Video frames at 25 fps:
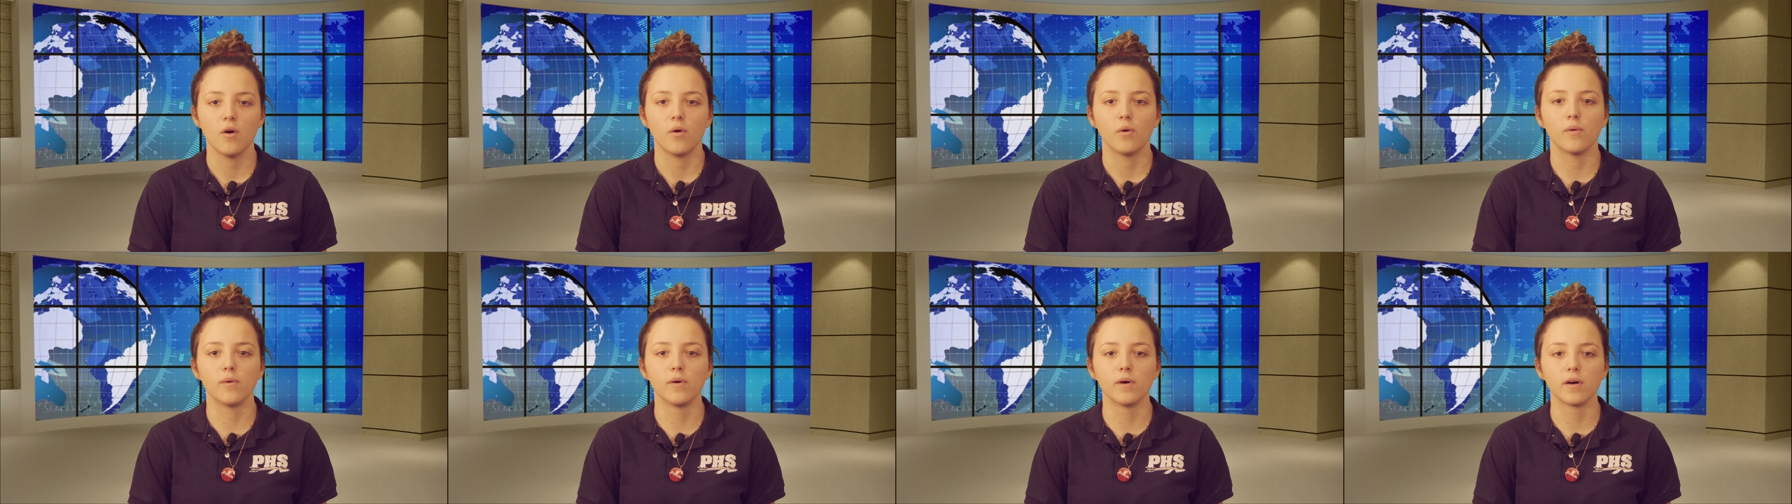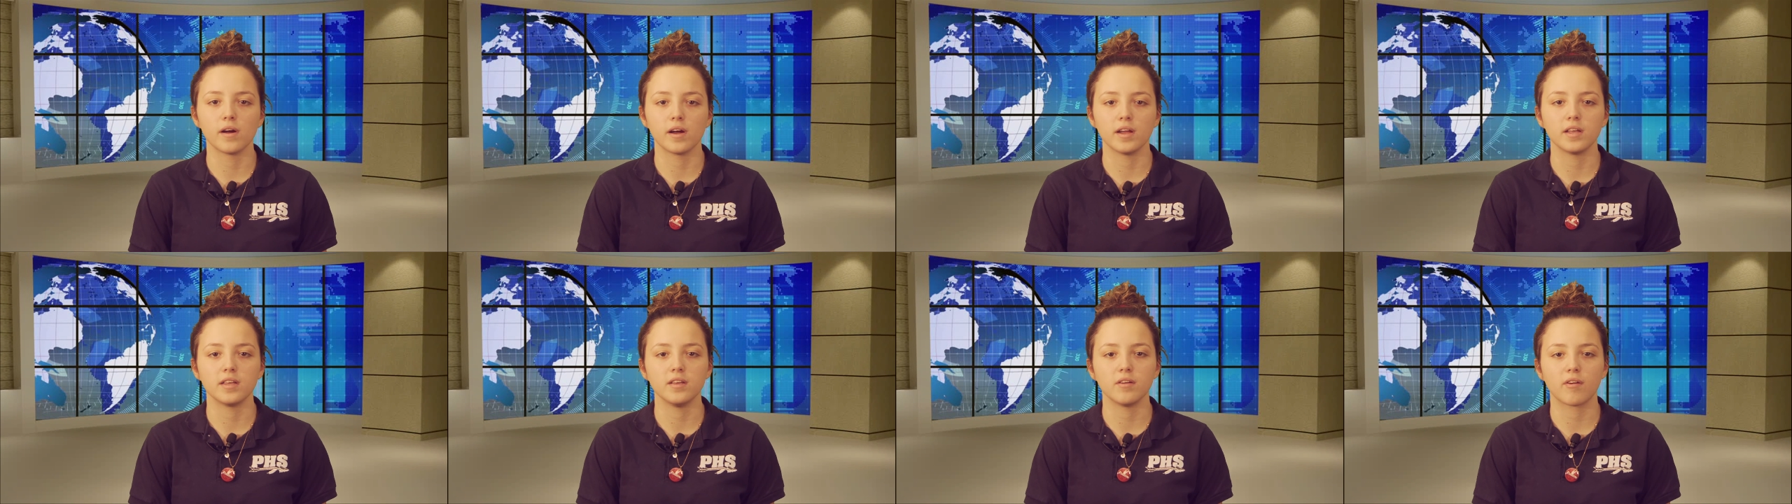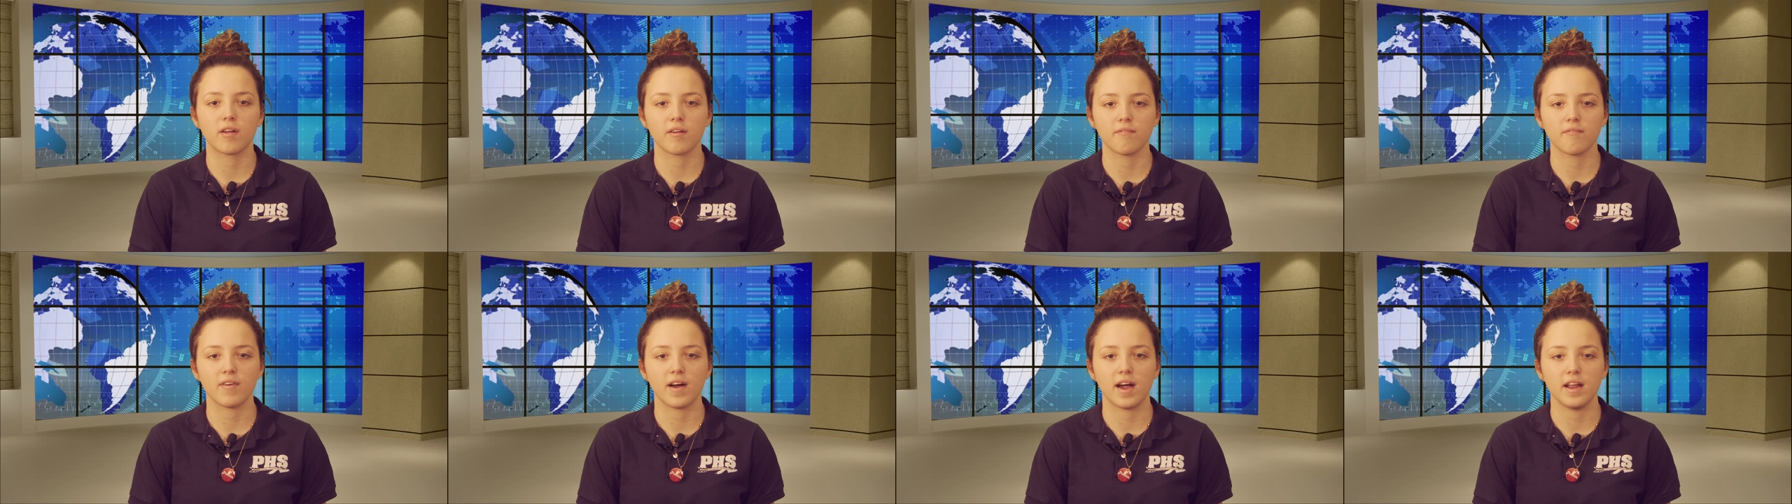or you
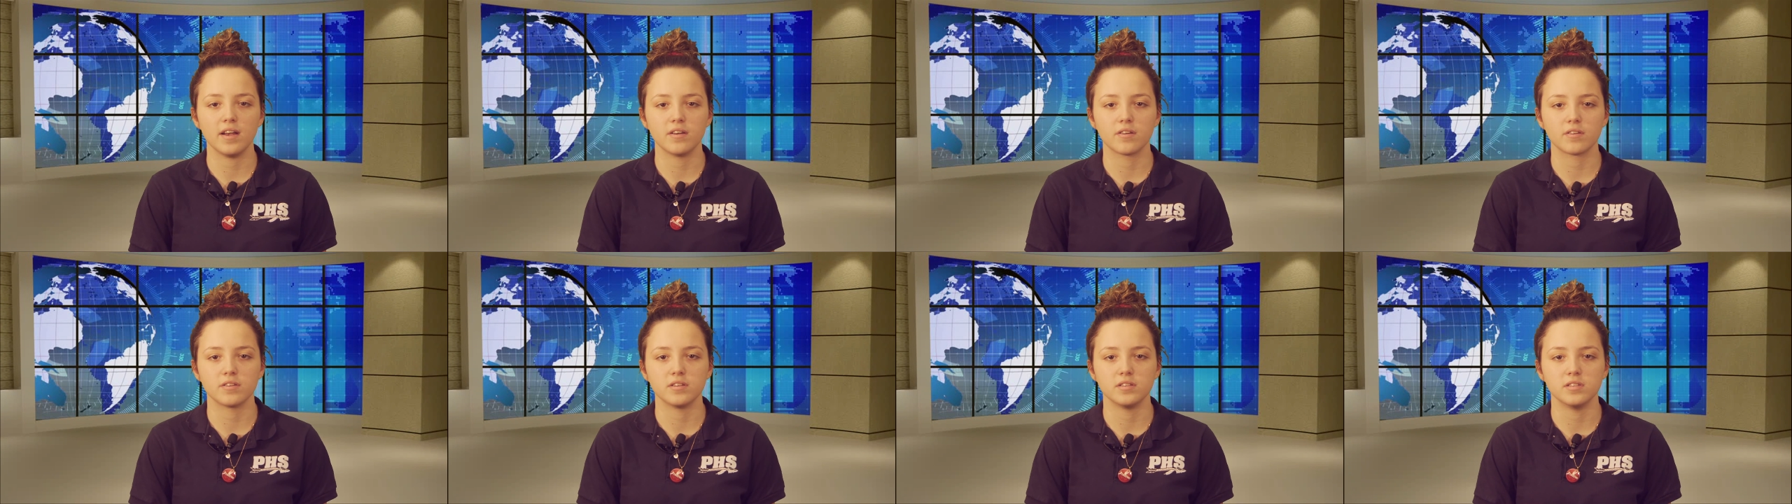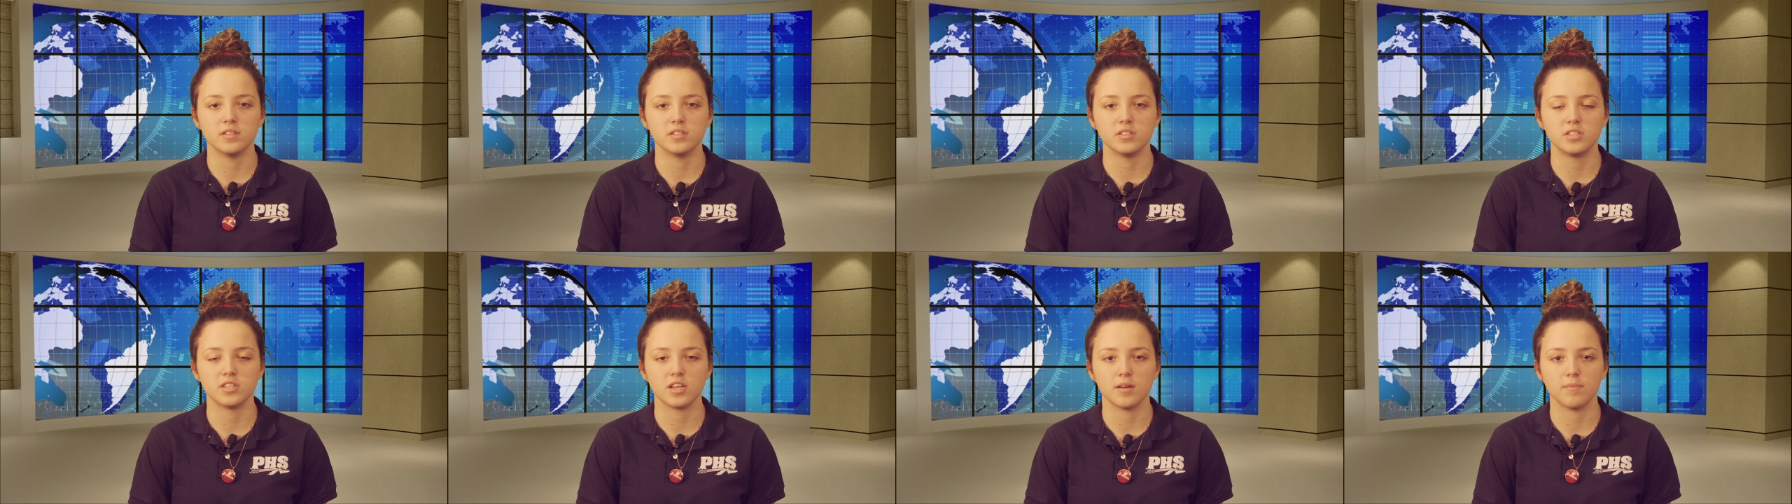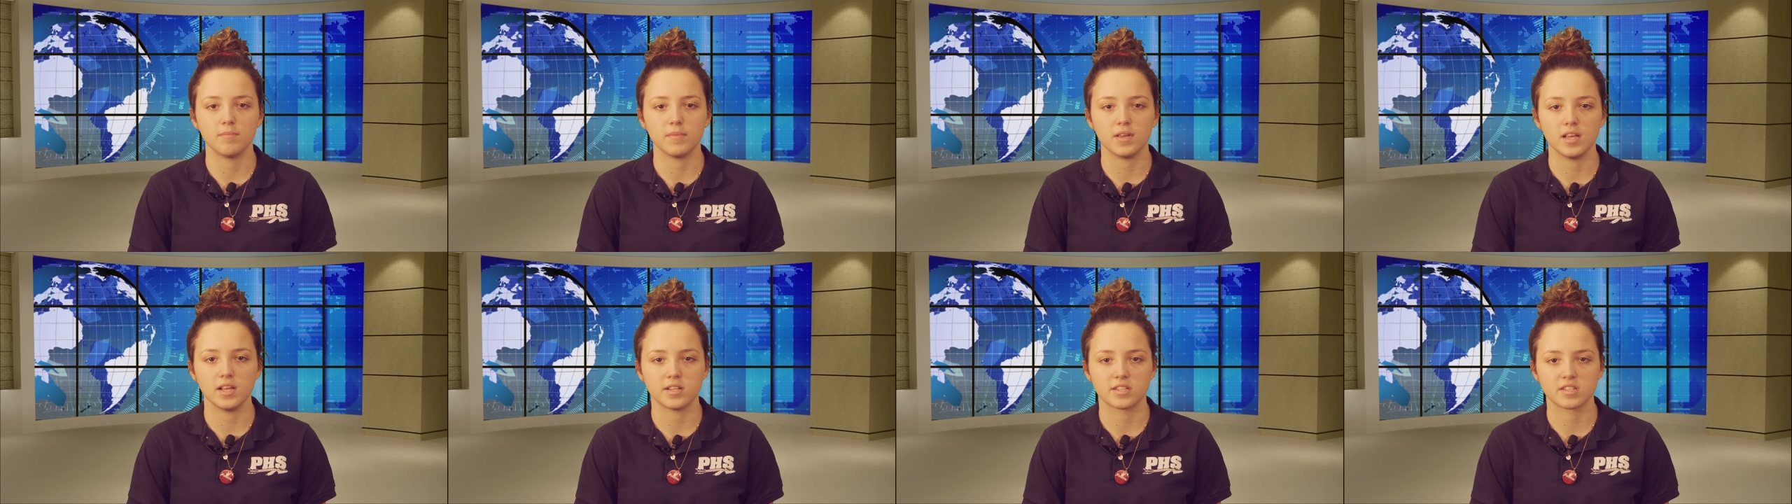can find her in the
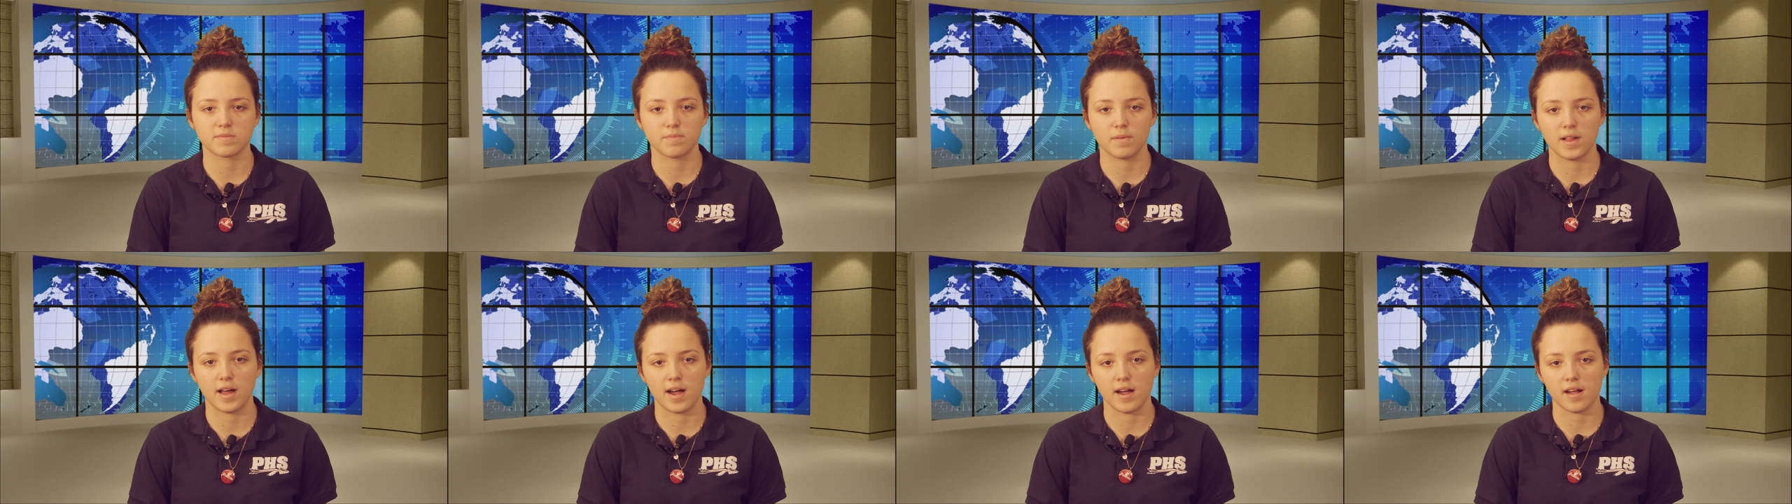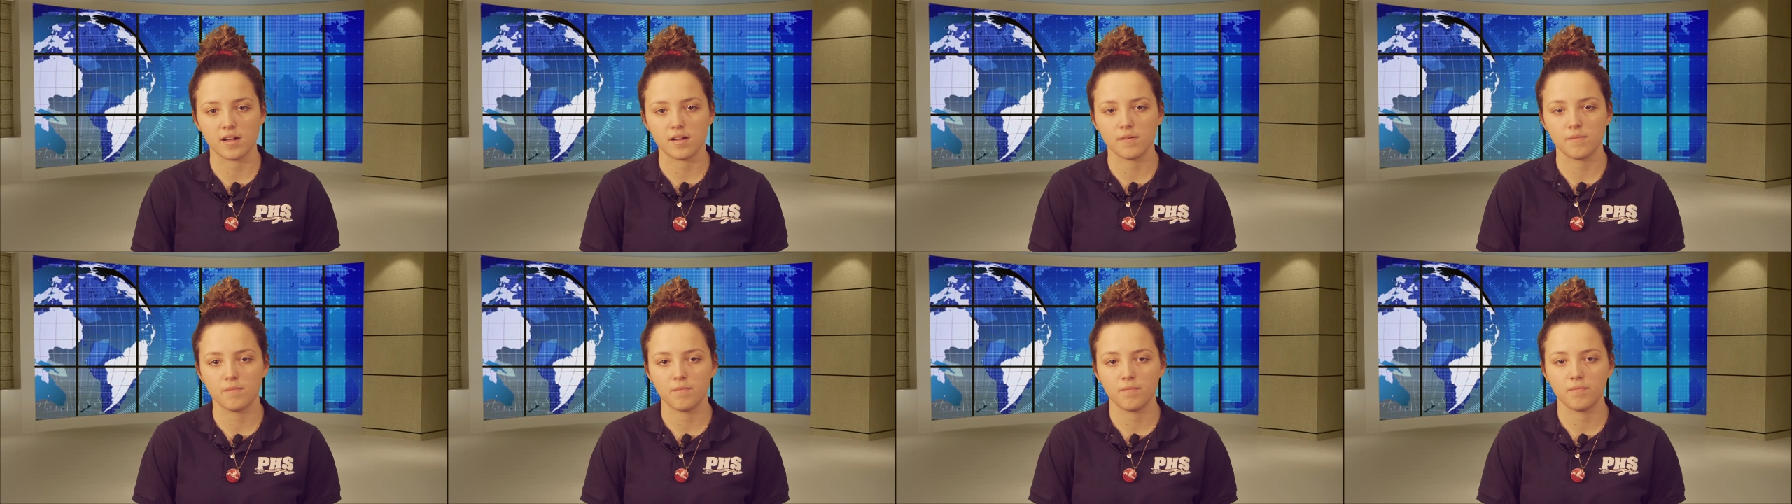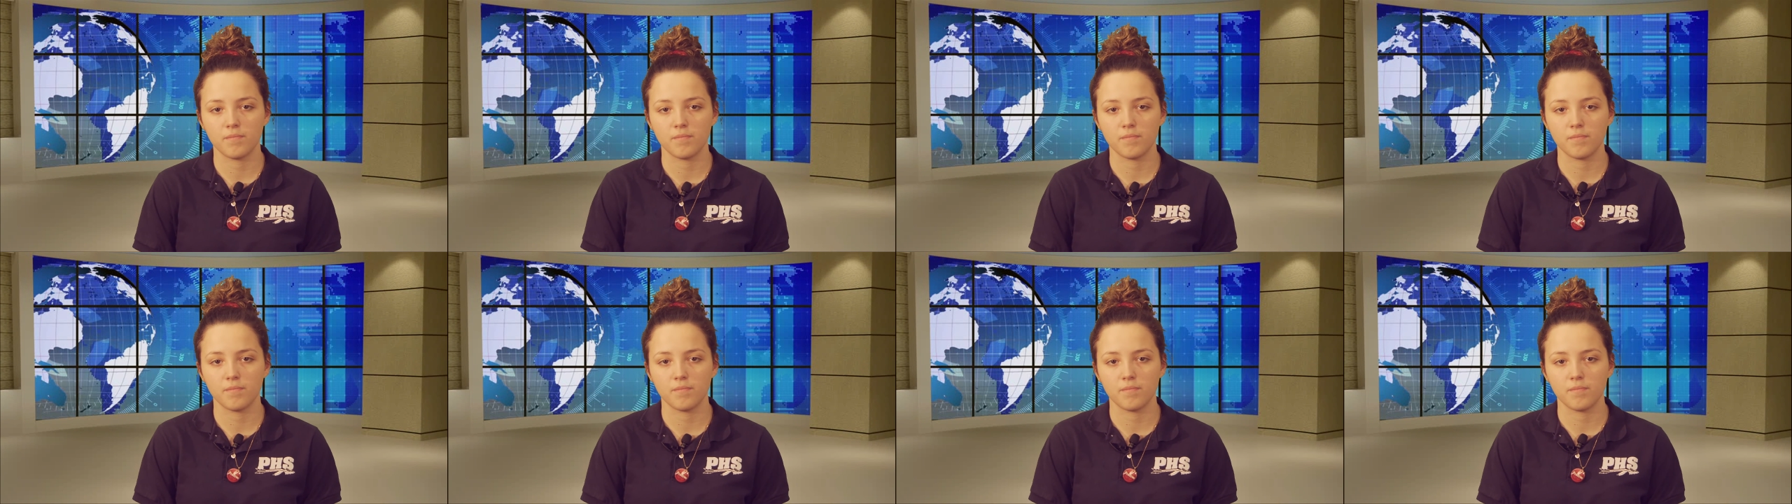gym each block.